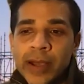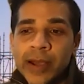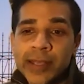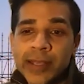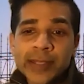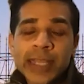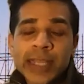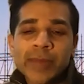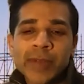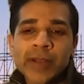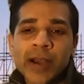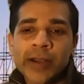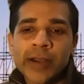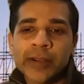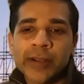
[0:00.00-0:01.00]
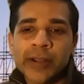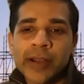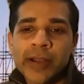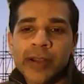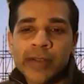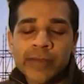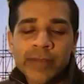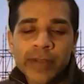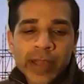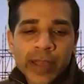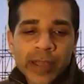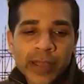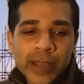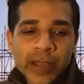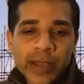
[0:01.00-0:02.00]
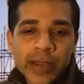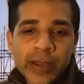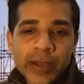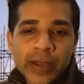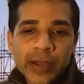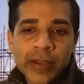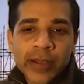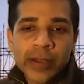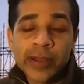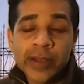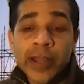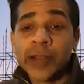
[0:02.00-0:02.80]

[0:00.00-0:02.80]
is named in honor of an